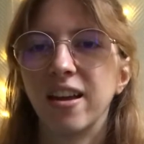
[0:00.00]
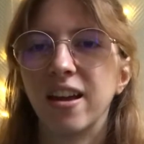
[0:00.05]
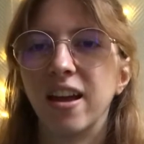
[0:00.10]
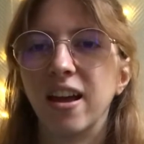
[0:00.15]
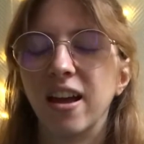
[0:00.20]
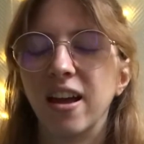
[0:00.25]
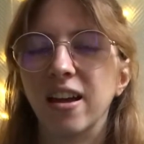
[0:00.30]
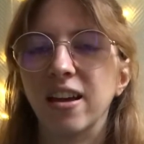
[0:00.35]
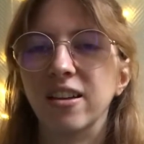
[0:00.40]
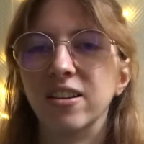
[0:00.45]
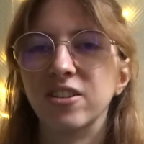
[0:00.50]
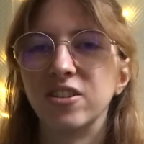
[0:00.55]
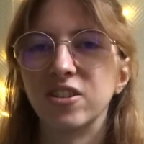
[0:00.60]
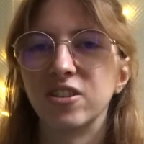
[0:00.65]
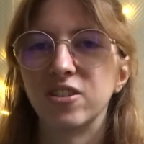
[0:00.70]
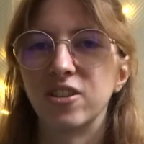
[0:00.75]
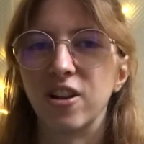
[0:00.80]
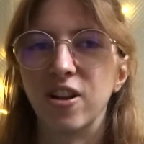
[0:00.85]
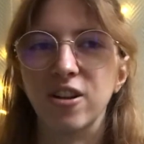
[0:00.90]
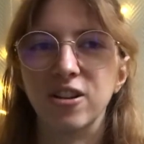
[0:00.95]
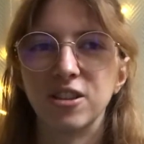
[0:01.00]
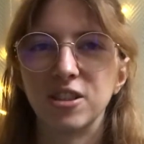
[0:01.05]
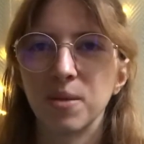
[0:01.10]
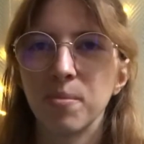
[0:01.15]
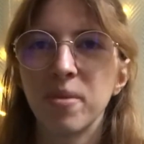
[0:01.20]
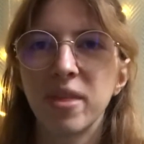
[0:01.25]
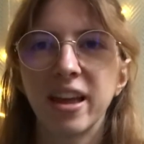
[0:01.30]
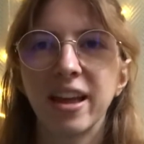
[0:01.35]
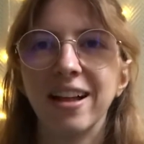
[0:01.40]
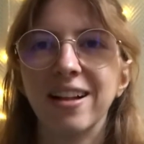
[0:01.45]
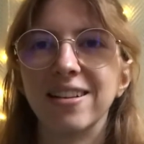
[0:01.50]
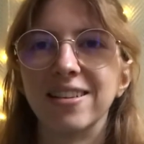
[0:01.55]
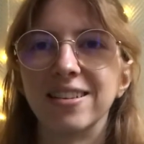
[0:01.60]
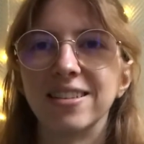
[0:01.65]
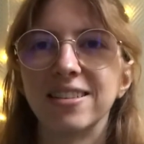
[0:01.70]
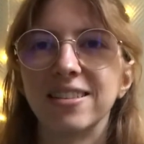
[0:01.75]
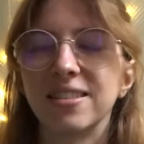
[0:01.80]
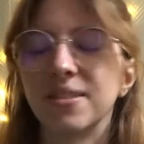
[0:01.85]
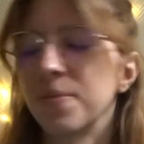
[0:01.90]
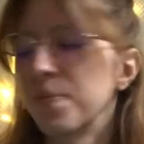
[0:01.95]
and just learn something
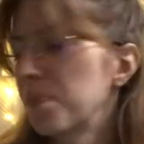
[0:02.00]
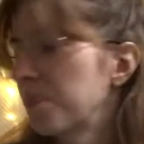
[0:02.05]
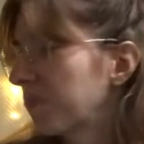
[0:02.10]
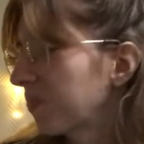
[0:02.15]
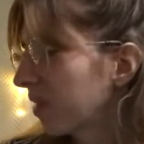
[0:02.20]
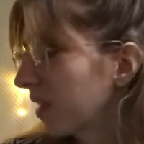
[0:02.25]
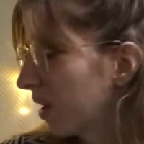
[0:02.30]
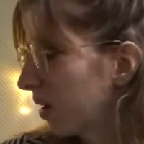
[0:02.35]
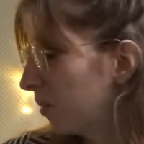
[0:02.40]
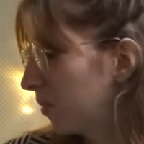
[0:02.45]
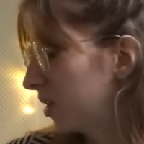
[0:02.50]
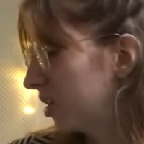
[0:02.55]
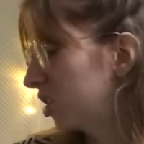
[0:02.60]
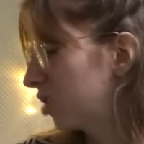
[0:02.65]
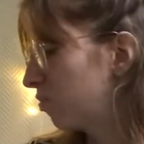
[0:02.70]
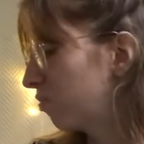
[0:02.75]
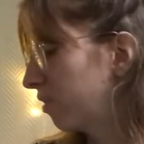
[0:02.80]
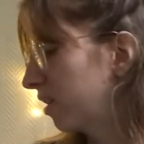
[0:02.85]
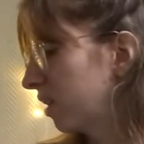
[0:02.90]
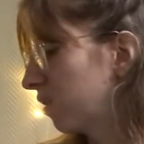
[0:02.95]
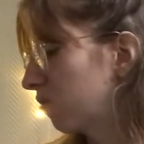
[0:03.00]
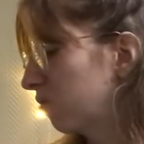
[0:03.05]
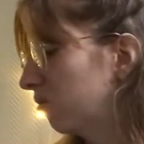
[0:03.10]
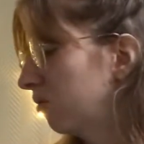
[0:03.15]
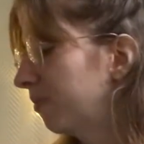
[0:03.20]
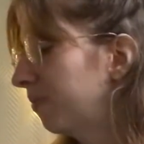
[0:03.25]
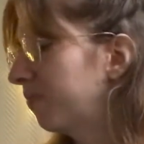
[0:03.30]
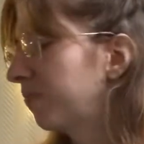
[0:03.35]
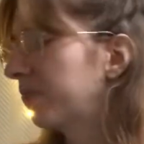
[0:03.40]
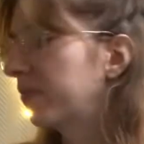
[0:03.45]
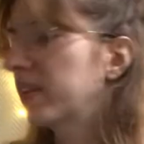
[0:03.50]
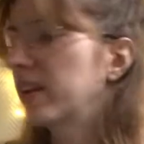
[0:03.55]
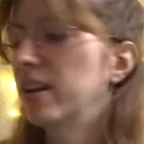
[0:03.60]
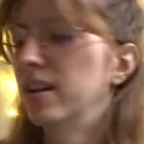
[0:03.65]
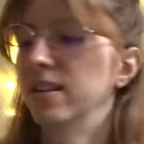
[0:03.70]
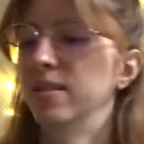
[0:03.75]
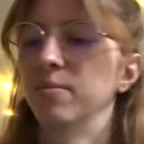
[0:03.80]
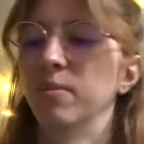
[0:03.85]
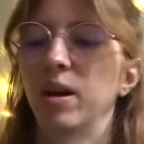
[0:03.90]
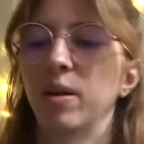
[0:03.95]
else, which is pretty cool.
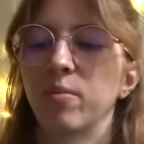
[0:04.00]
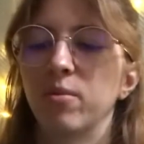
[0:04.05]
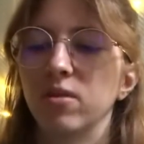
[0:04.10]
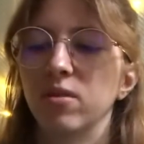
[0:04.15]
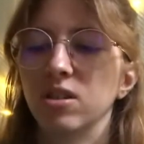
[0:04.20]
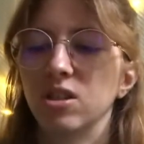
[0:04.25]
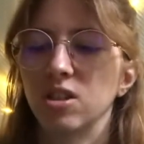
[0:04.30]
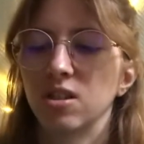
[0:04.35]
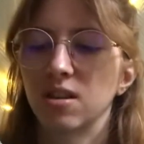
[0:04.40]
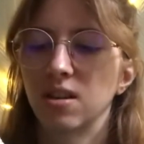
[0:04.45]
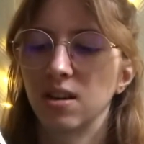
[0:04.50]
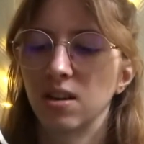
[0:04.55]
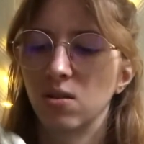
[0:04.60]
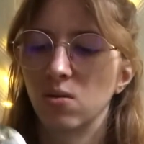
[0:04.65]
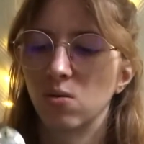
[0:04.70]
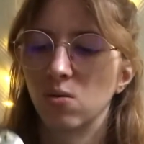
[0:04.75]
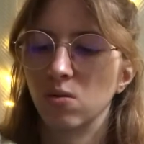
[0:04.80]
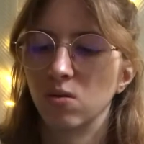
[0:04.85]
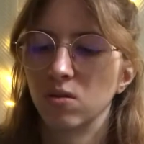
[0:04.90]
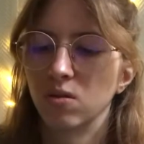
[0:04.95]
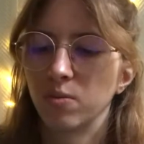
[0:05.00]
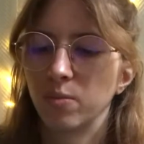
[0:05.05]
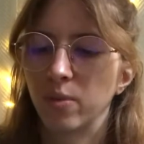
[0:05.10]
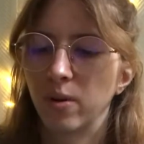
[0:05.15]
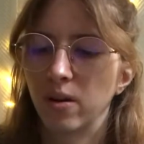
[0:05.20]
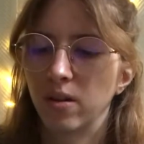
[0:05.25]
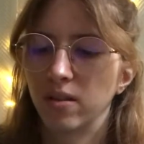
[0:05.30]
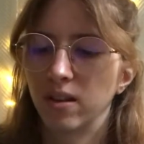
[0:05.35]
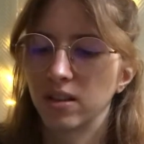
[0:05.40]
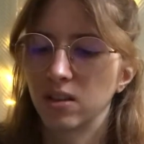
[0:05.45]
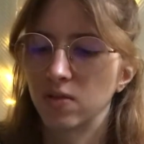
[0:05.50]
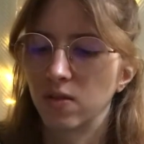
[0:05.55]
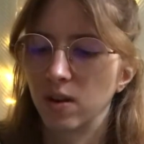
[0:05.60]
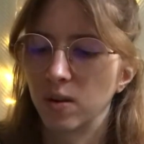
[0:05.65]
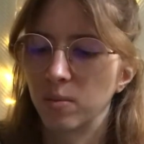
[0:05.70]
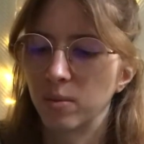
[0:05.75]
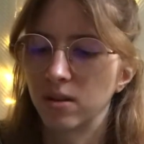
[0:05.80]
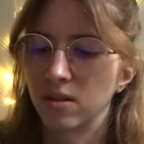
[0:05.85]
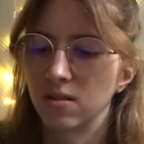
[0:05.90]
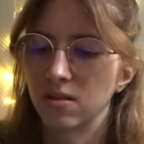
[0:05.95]
And my porridge is getting cold, but that's fine
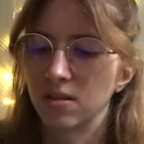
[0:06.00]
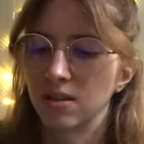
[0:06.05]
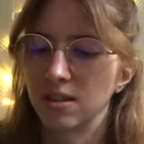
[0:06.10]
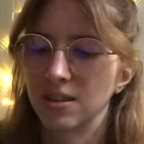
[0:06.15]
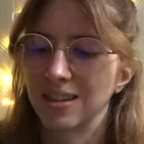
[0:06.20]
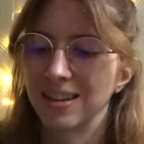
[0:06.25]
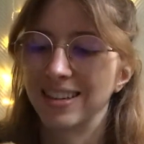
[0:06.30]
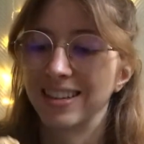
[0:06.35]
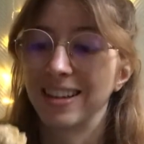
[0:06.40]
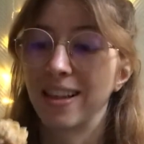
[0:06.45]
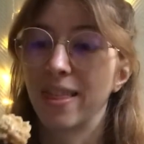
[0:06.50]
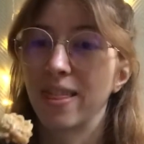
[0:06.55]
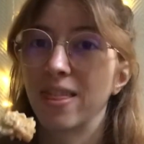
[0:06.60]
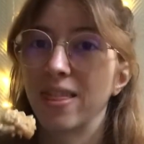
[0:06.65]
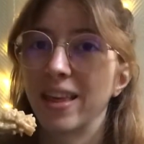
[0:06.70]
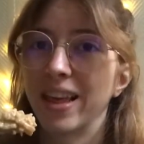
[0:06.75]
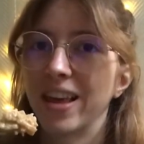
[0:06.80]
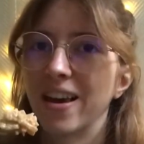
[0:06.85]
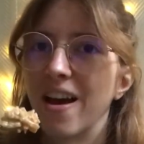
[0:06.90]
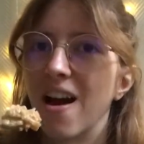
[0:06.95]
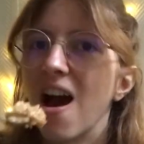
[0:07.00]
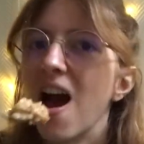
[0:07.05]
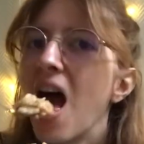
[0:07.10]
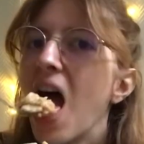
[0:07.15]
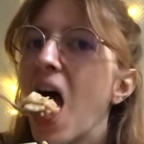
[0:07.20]
because it's getting thicker.